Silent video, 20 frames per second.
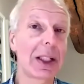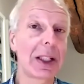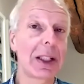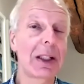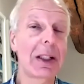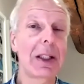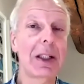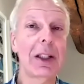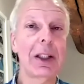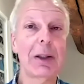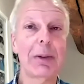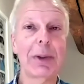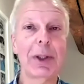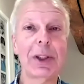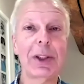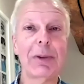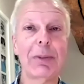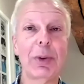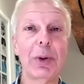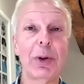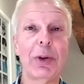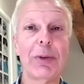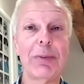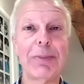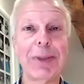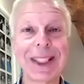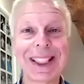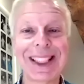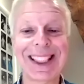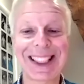certainly the most
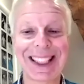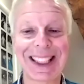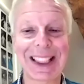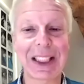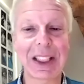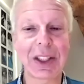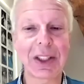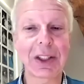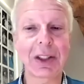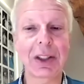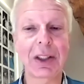important business